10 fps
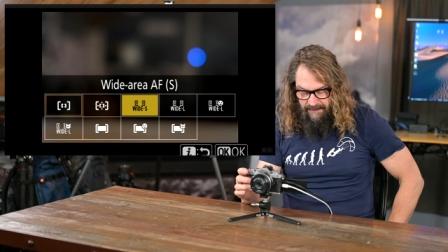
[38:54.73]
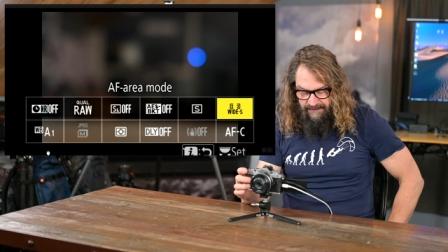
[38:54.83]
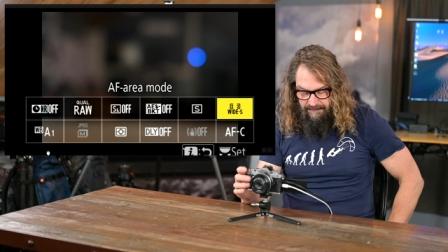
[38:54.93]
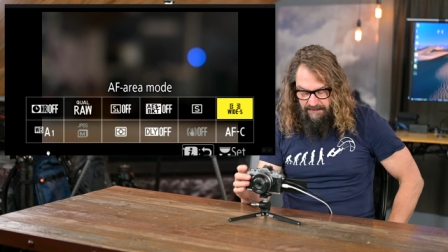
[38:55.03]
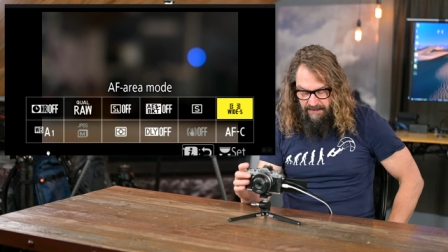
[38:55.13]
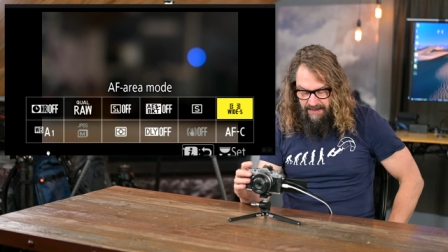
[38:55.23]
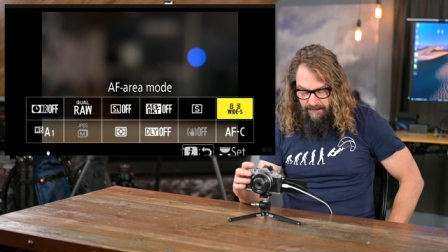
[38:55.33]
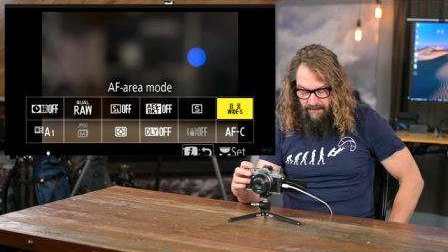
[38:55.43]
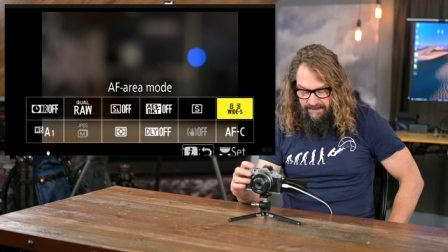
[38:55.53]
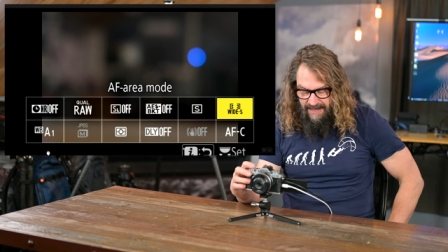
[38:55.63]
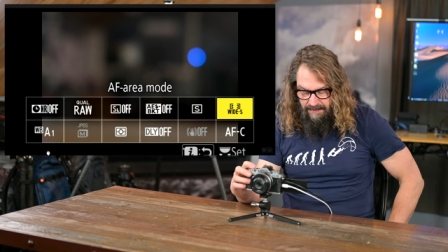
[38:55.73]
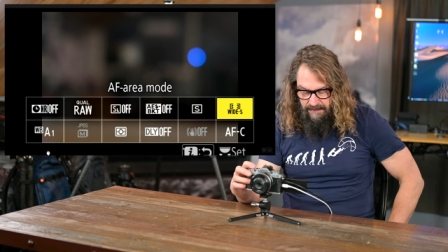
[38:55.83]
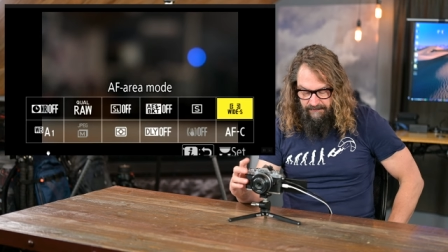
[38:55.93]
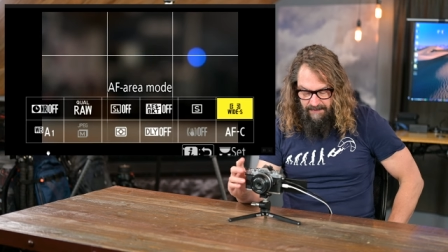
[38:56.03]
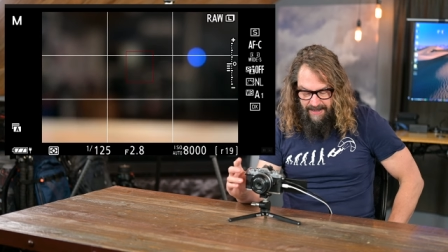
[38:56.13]
Let's have a look at what that
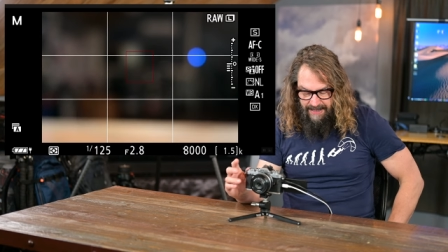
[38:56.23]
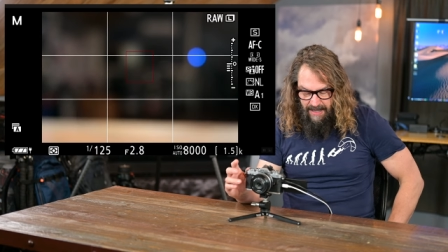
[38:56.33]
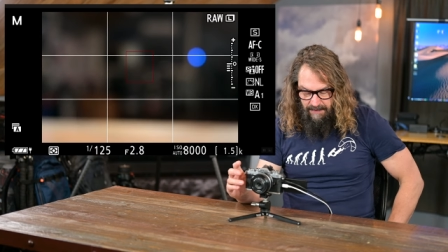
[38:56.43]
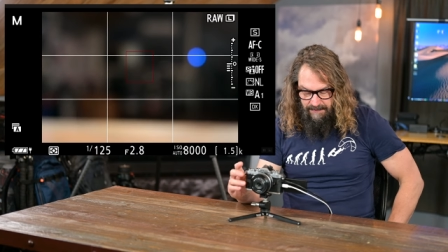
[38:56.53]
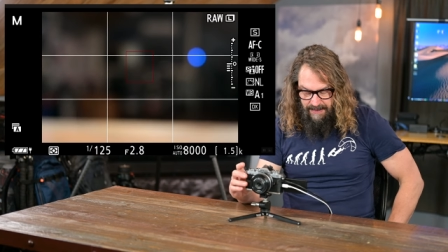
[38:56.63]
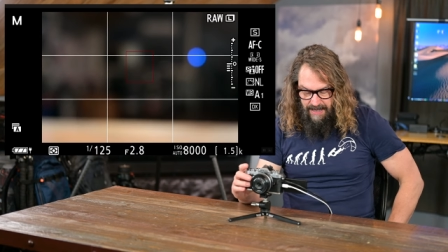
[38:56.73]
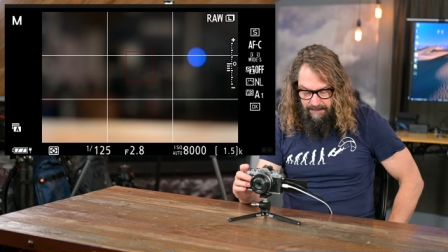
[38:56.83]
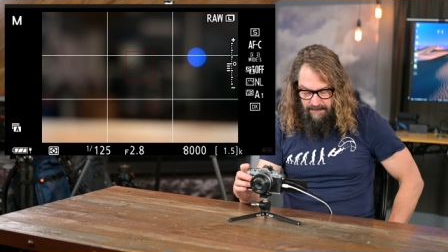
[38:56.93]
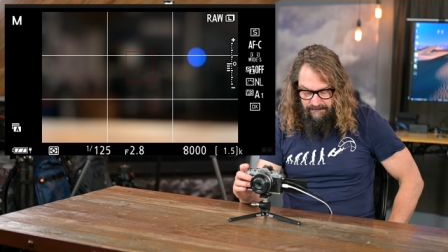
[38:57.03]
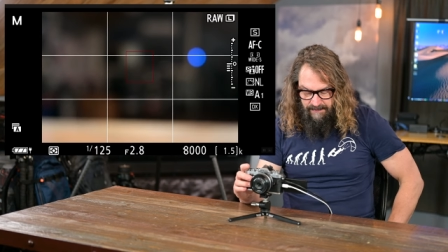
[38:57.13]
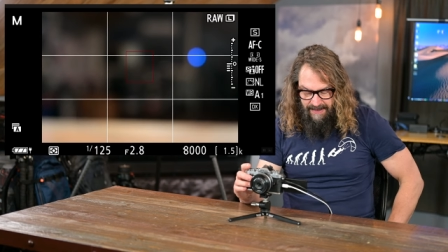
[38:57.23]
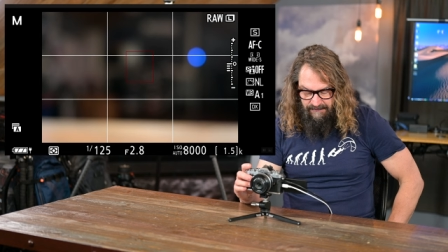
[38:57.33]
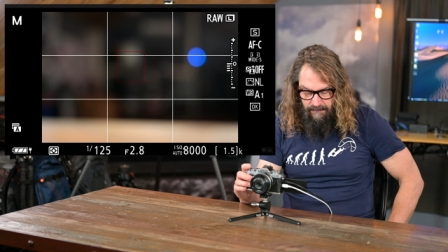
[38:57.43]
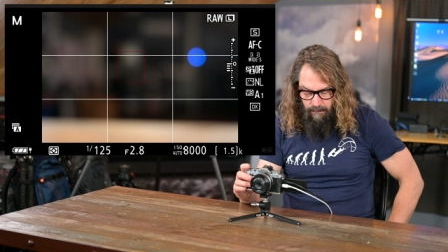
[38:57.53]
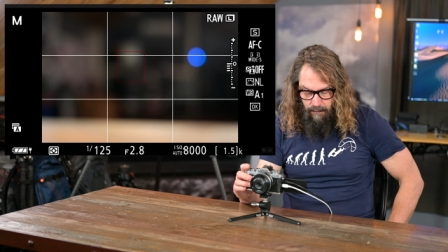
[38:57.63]
looks like out on the camera. So
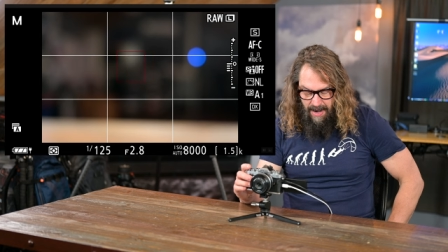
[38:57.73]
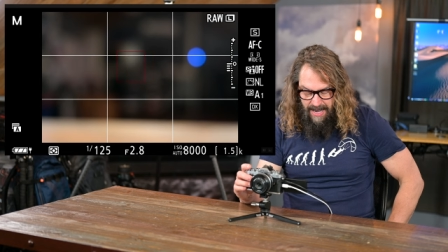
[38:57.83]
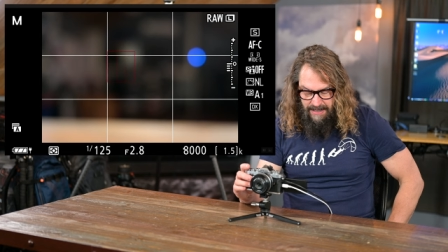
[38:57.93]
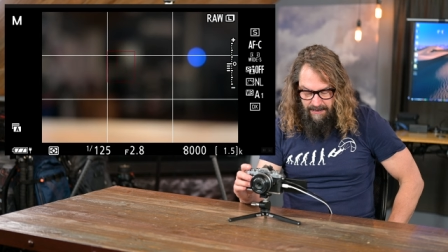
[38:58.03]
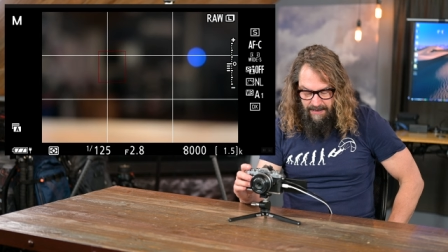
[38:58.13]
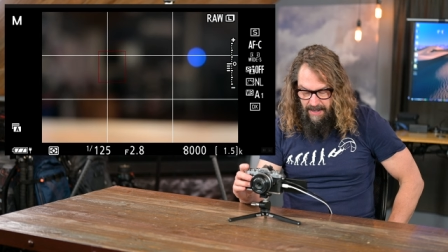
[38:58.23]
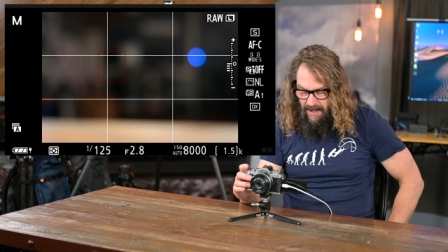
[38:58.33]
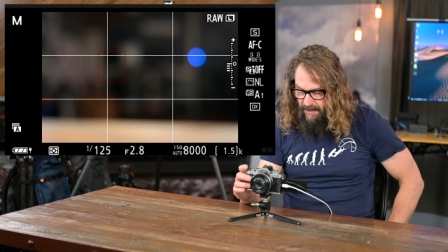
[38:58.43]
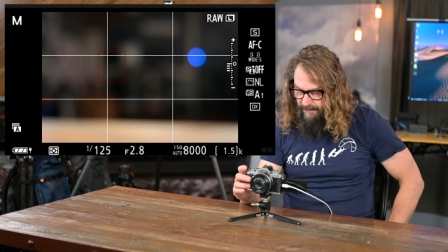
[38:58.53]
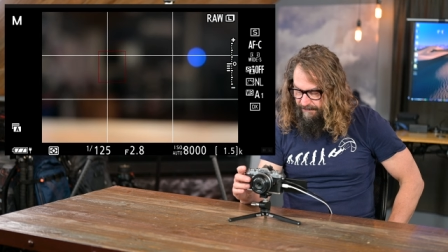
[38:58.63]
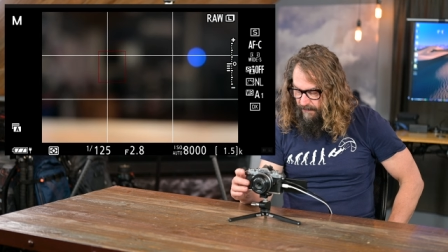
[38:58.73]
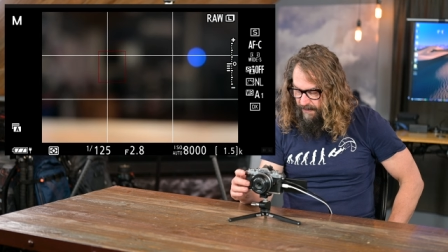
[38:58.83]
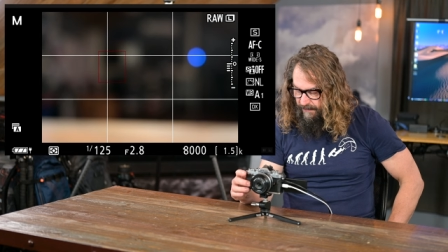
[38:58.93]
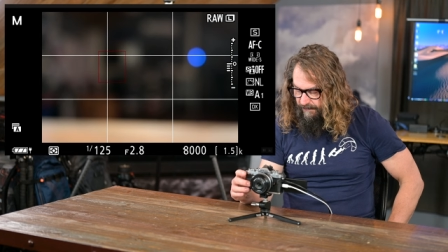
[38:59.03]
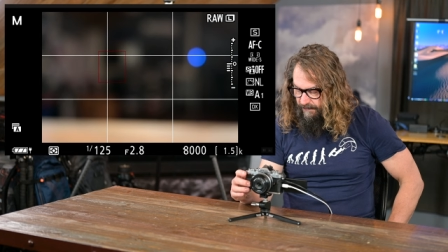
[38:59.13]
that's your wide area
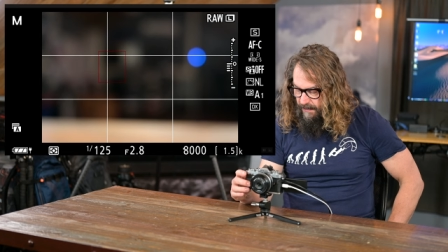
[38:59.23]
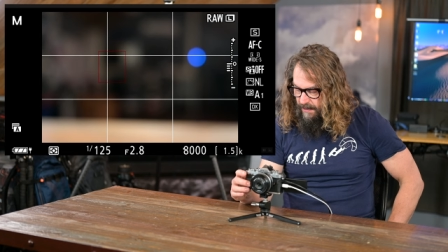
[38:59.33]
autofocus.